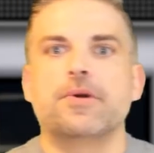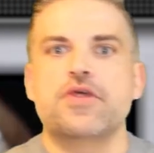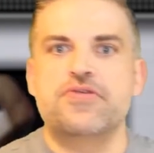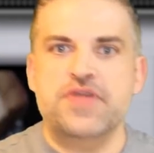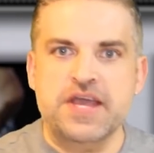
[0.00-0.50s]
But
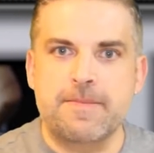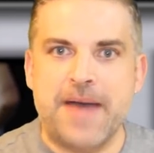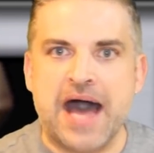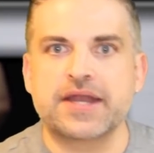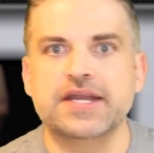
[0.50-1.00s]
the thing
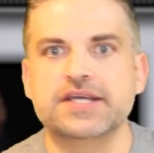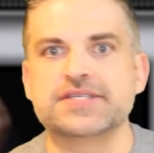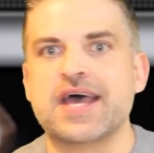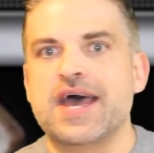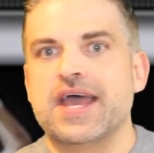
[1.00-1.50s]
about it
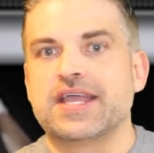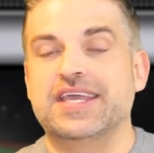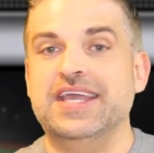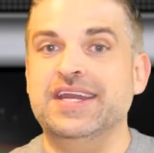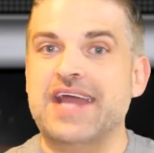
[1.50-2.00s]
is,
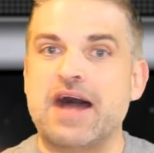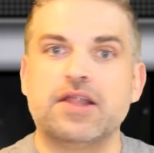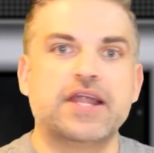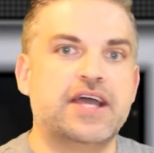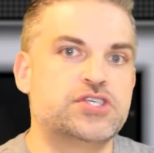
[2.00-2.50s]
Keenan
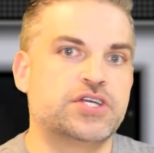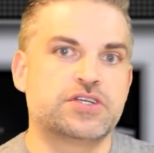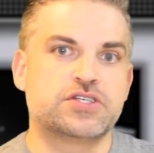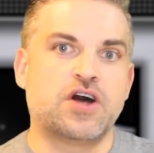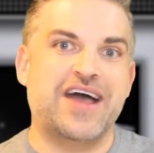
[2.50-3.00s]
Allen last
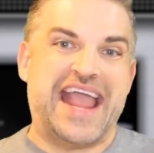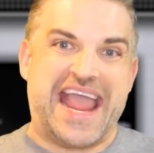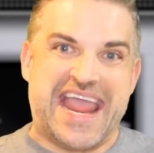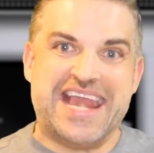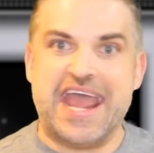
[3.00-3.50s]
year saw
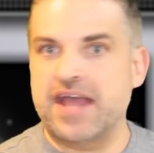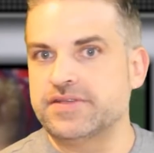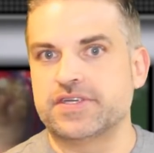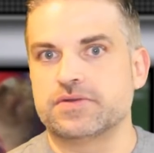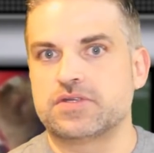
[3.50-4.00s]
eight
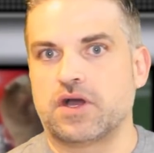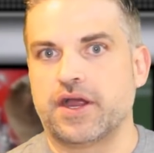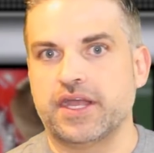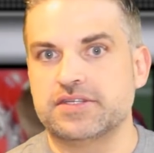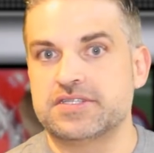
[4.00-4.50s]
end zone
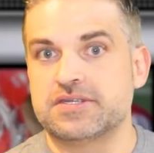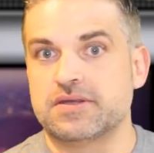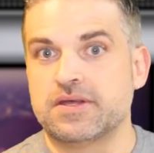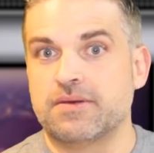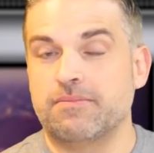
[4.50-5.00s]
targets.
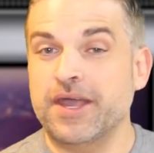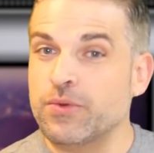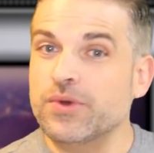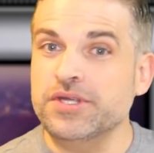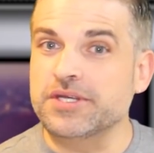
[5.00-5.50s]

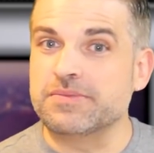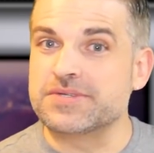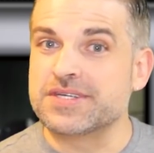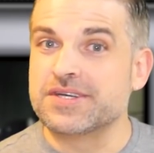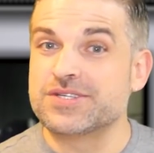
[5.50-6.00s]
Mike
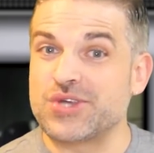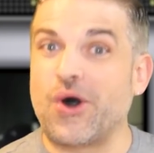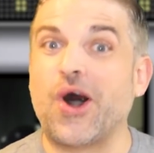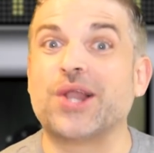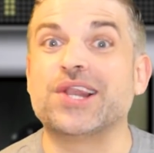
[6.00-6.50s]
Williams
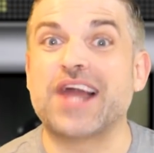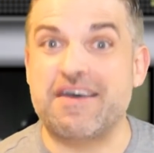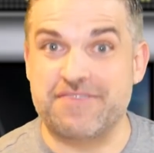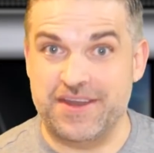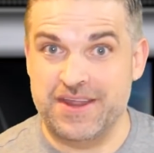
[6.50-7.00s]
saw
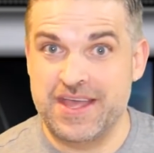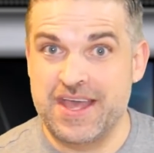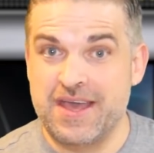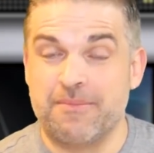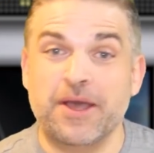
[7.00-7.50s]
11.
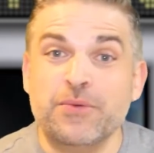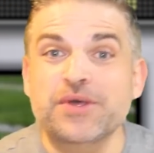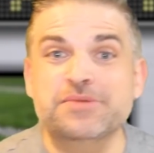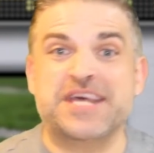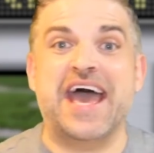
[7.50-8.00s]
Mike
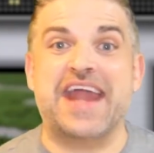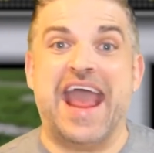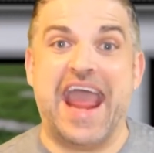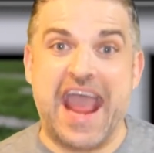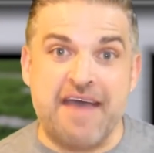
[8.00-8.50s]
Williams had
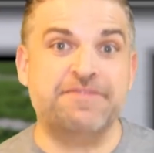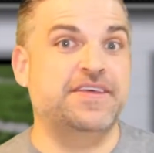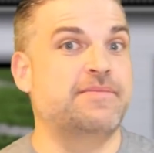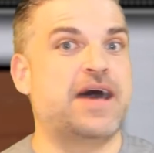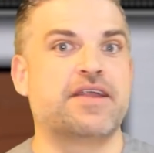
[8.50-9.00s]
half
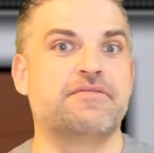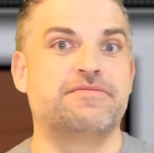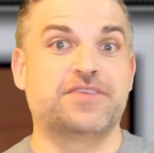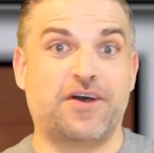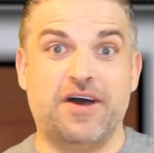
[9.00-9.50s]
the amount
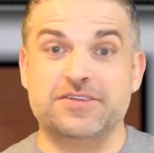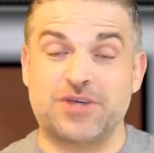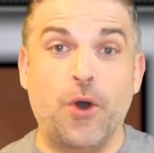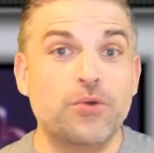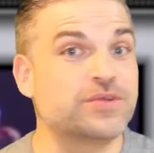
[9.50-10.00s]
of uh,
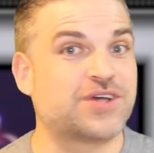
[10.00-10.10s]
total